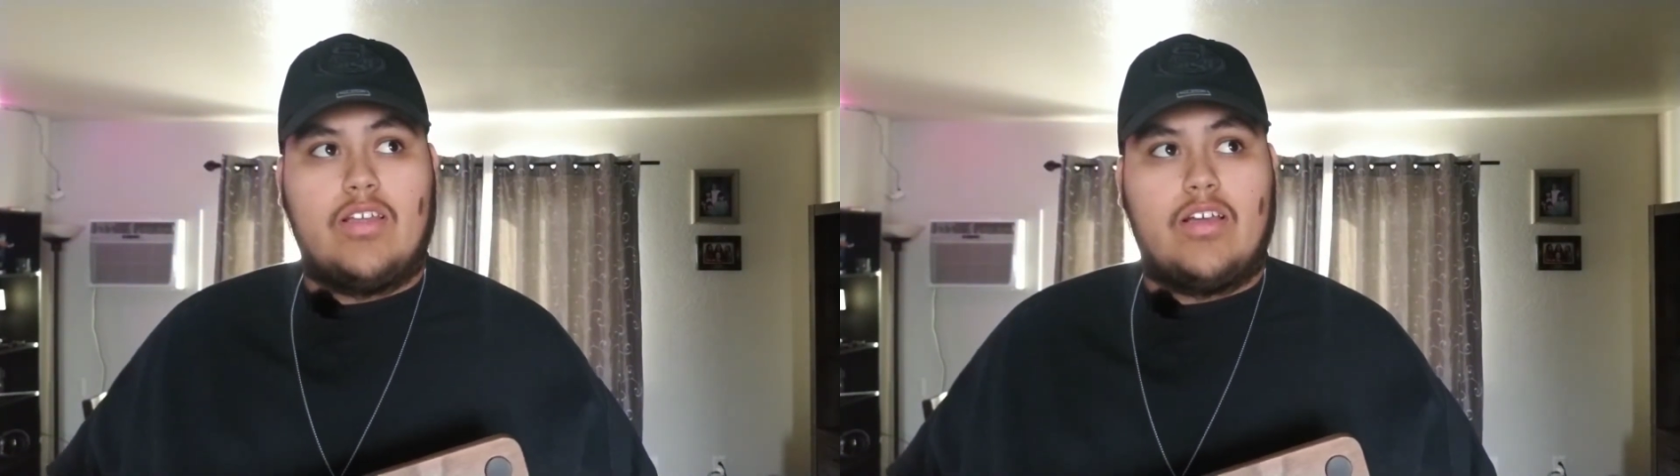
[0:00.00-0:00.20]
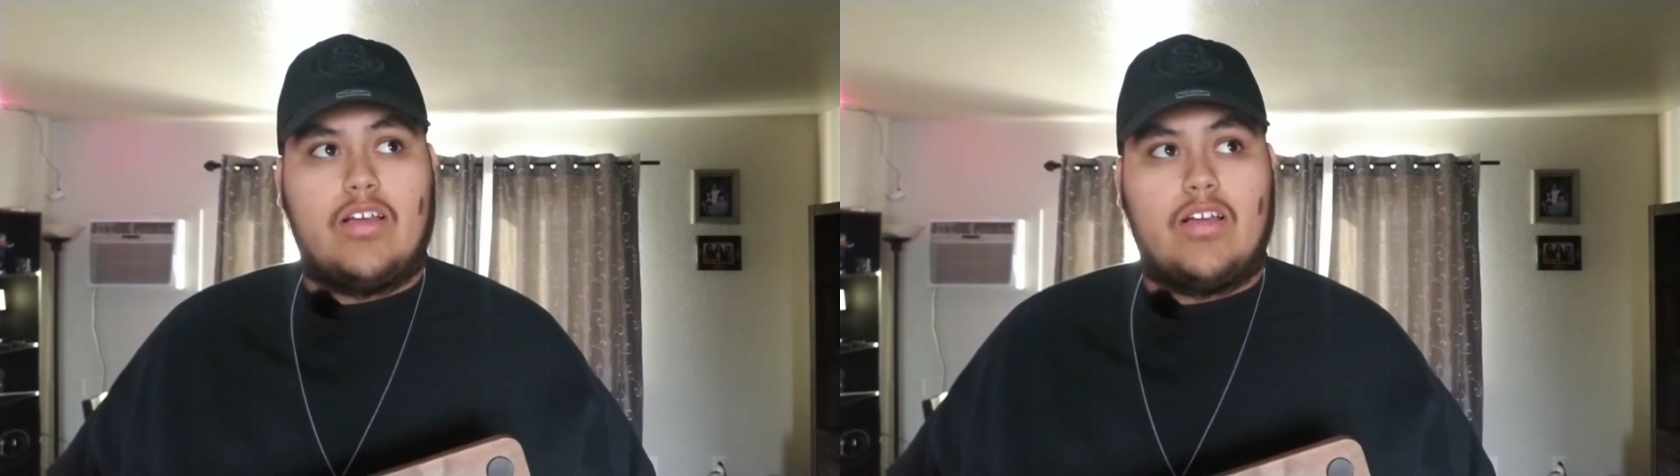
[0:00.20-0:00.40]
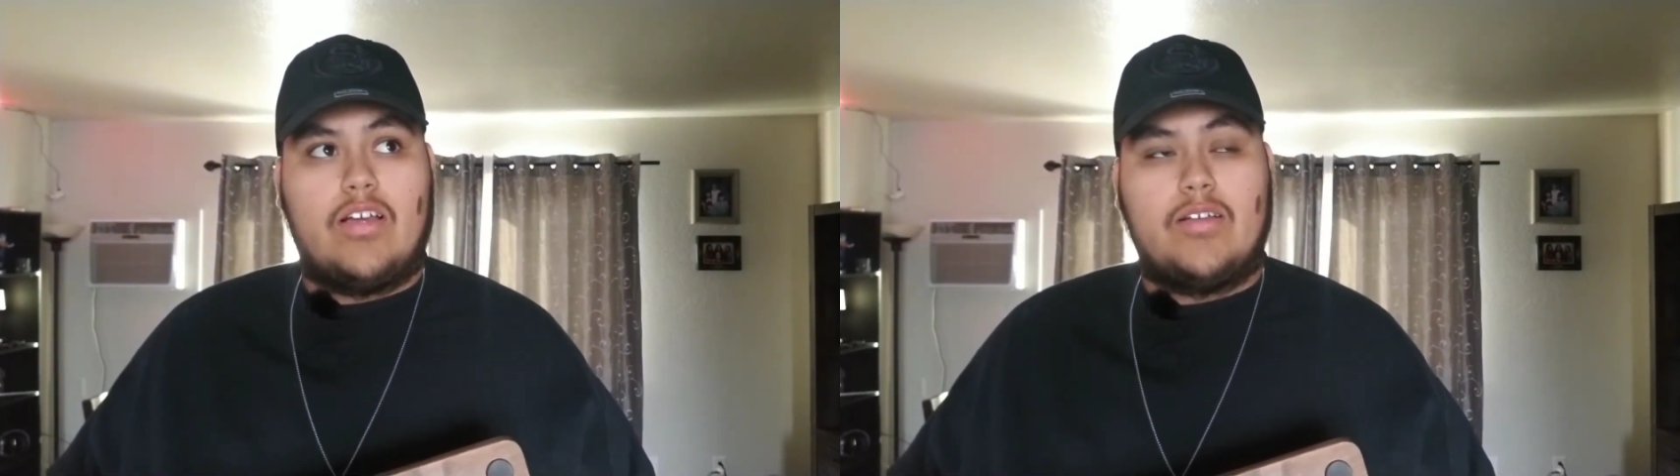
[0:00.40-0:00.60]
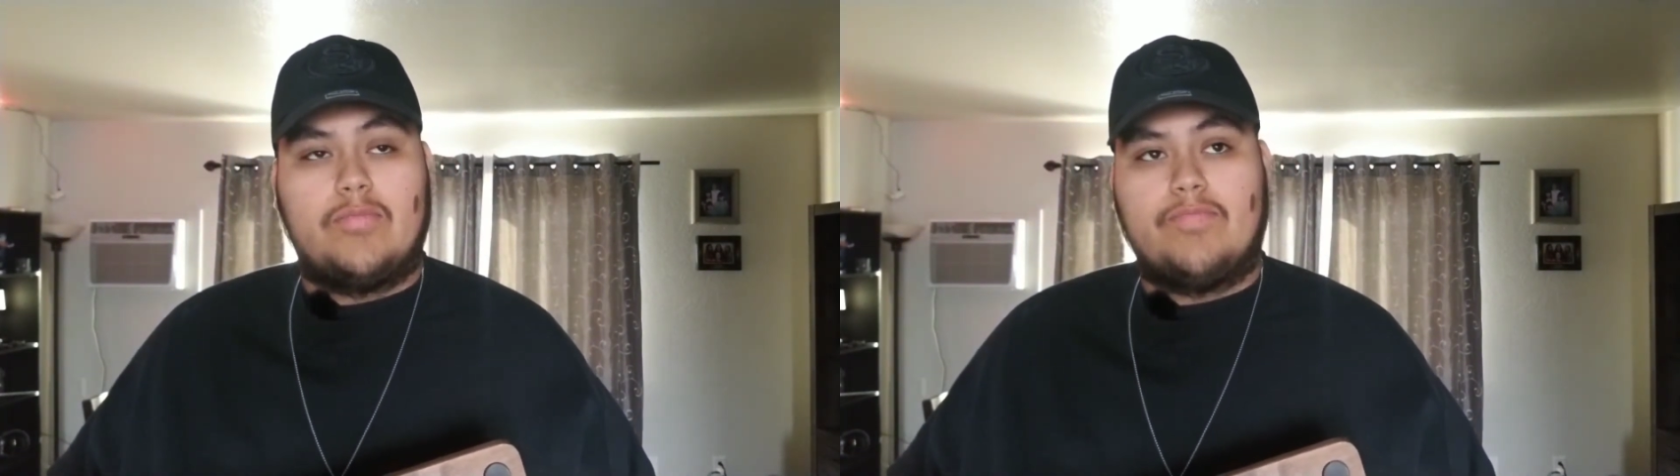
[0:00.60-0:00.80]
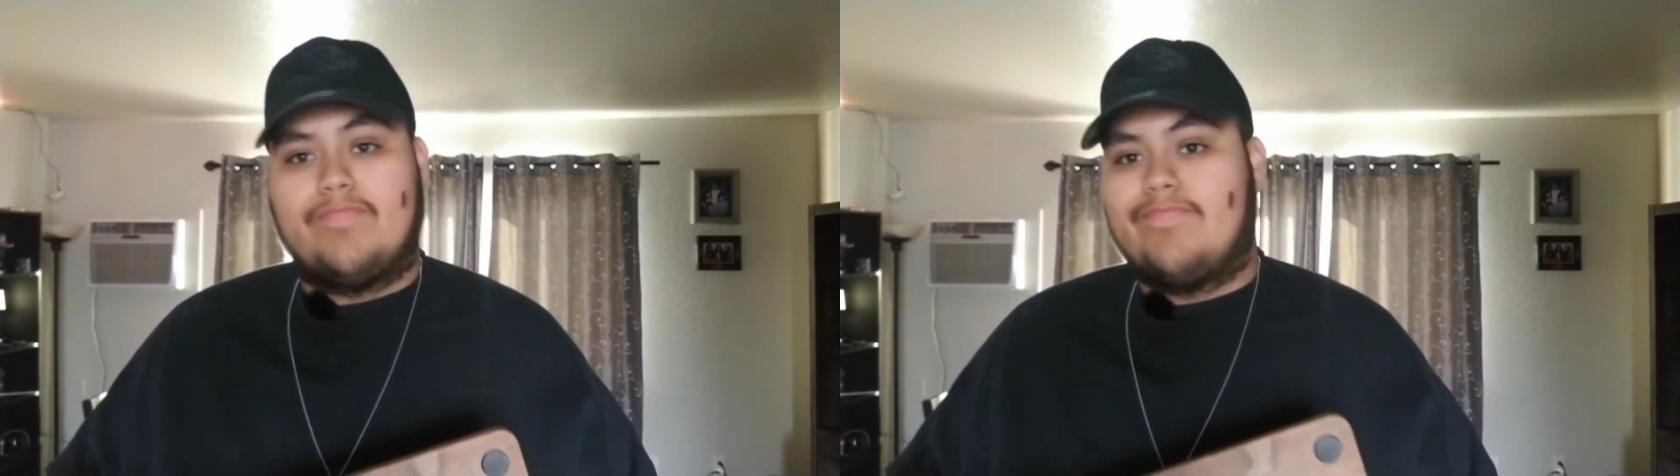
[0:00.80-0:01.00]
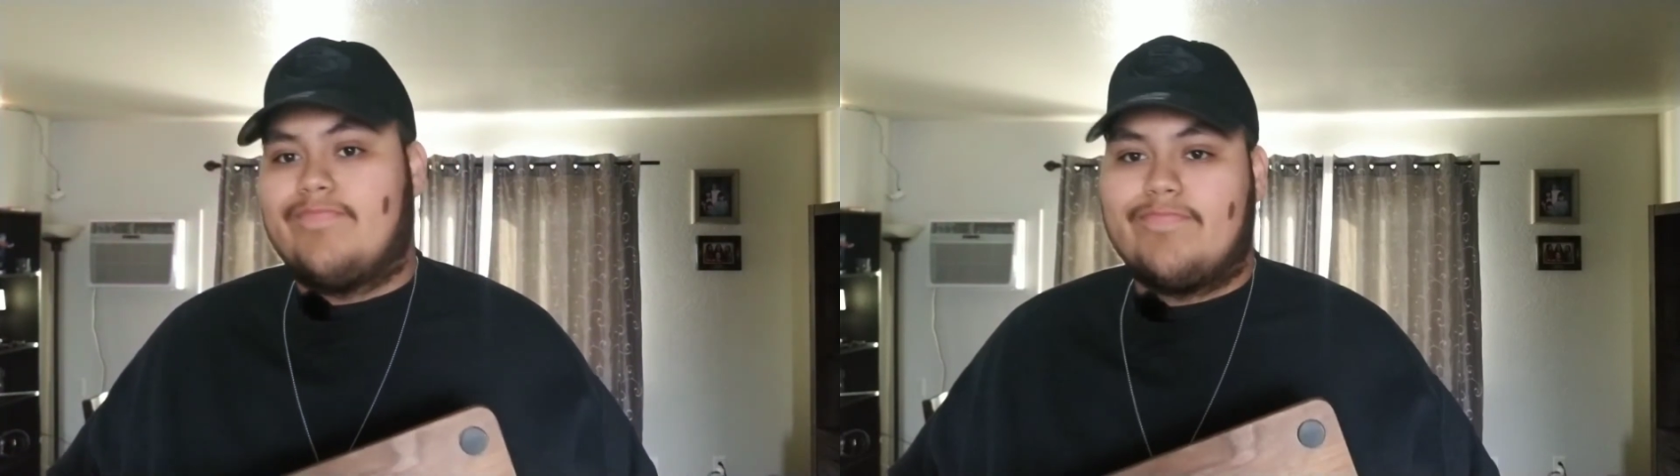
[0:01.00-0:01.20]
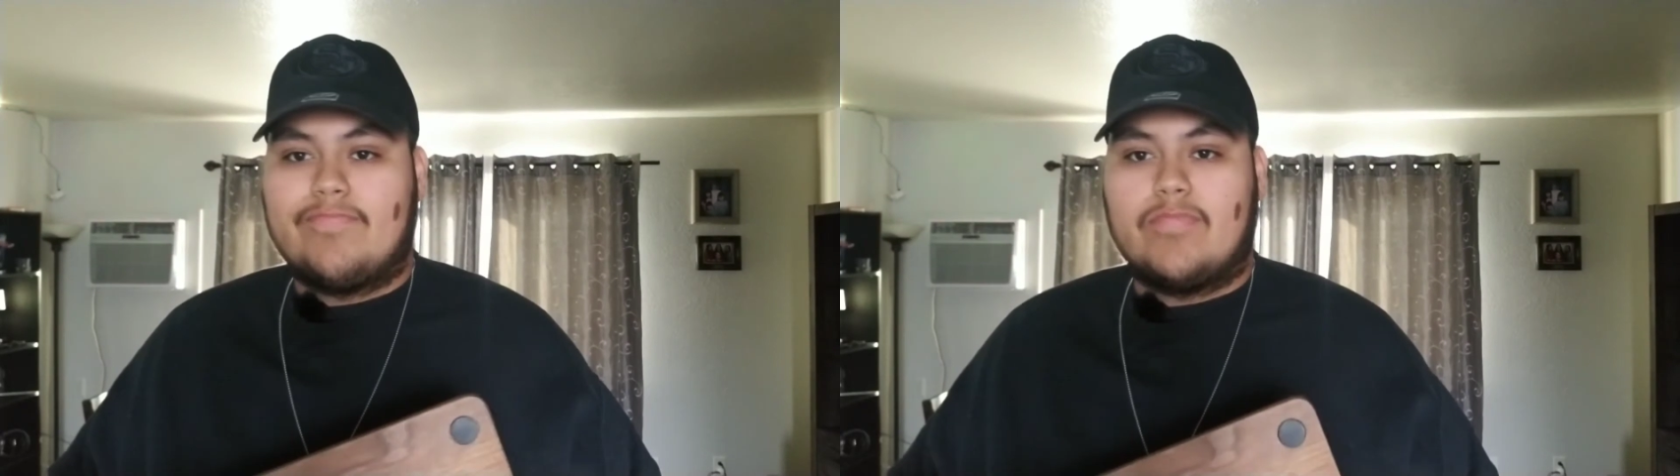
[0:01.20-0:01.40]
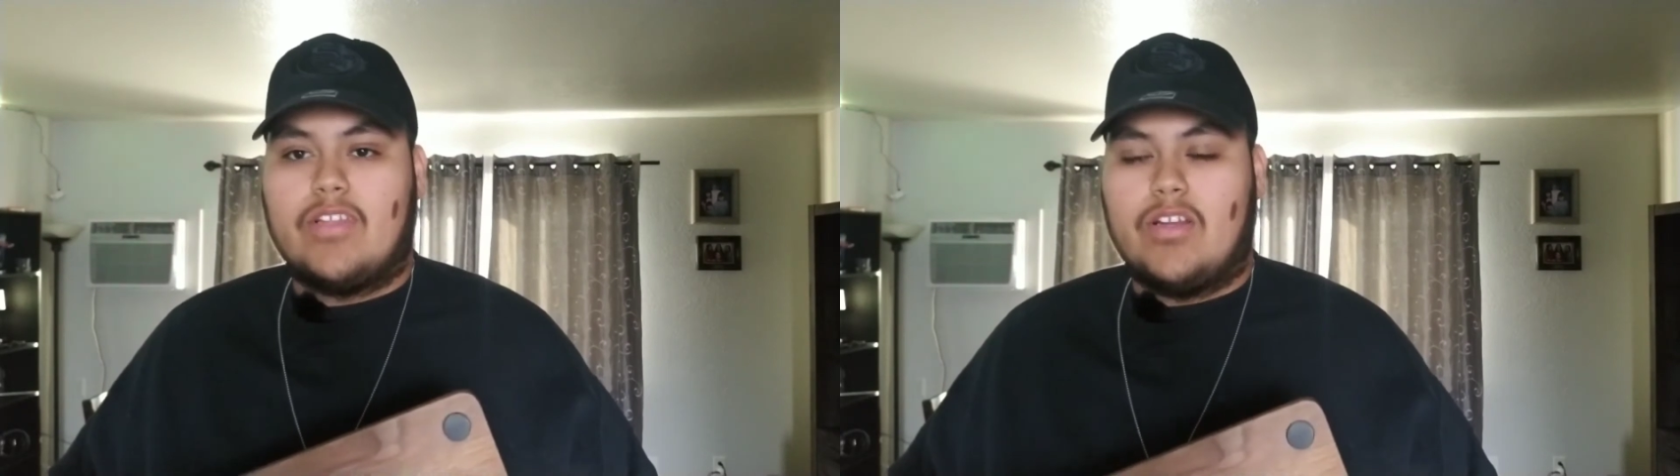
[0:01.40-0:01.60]
um,
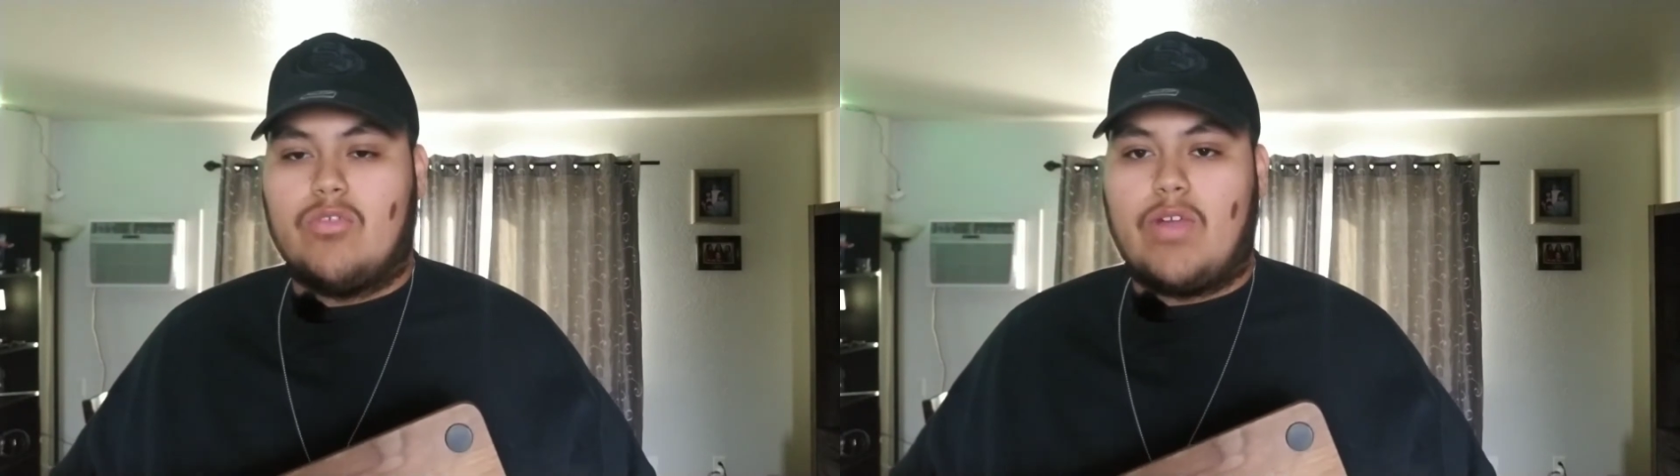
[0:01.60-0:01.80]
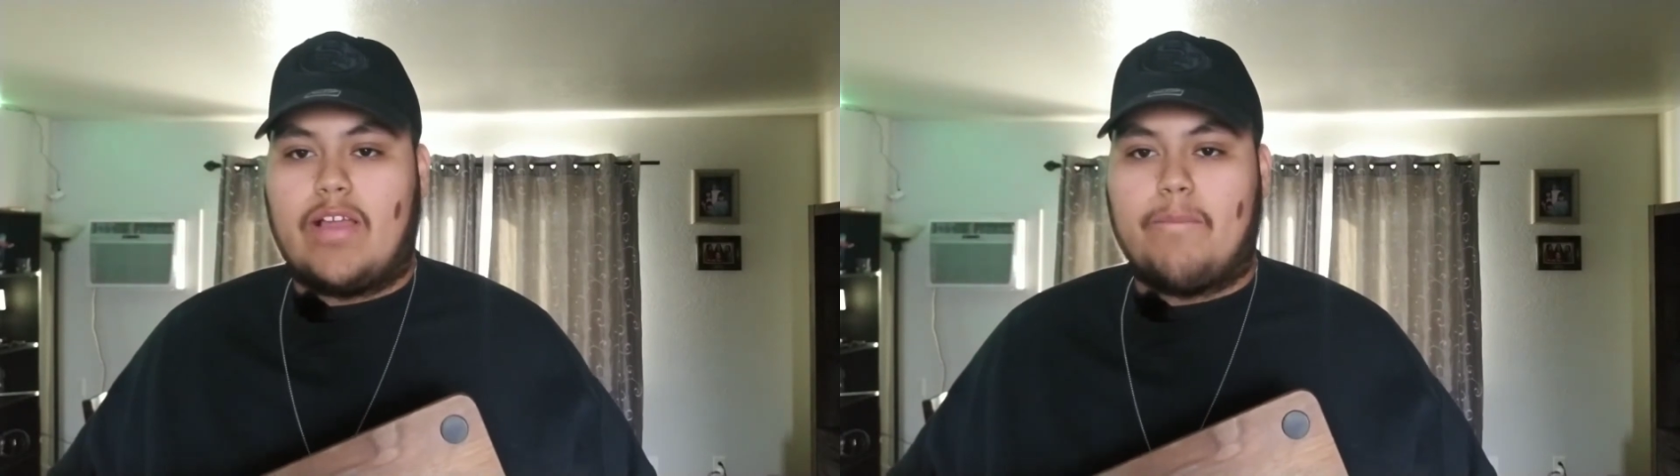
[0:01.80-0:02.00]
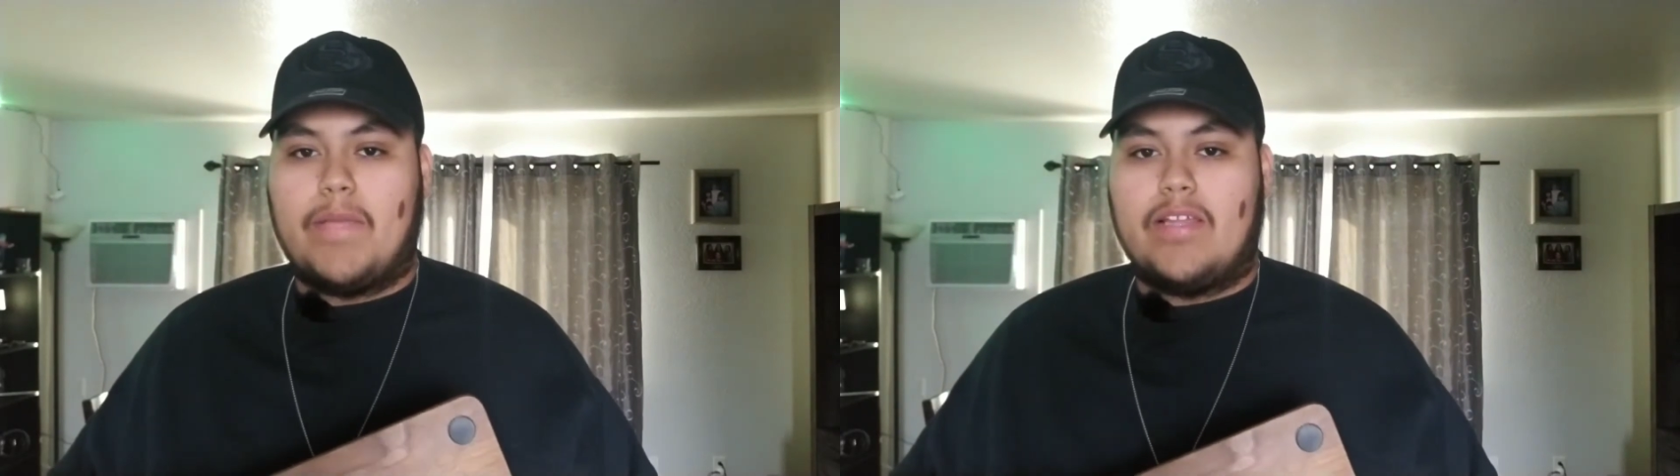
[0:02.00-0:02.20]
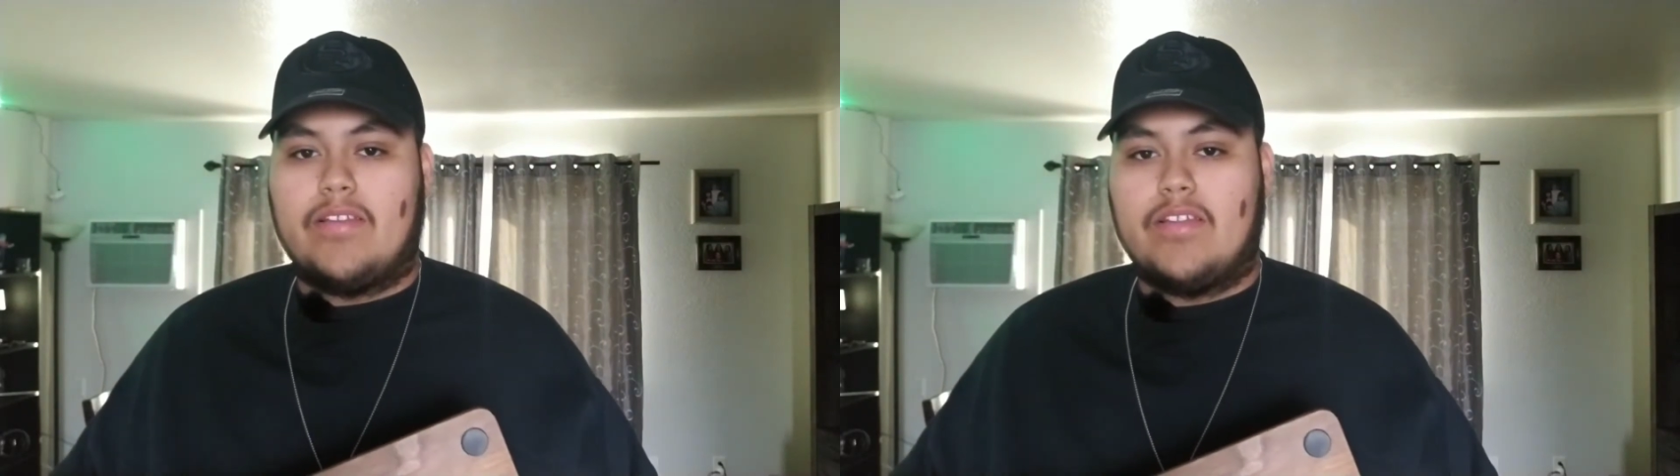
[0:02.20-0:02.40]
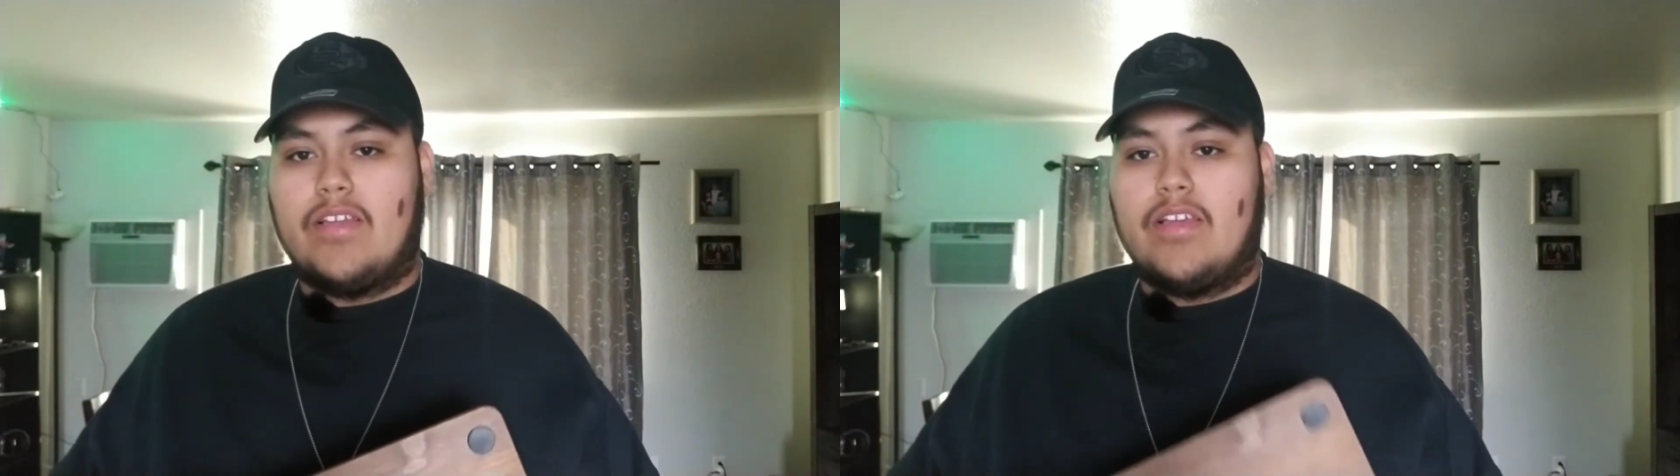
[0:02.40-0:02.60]
you know, recommend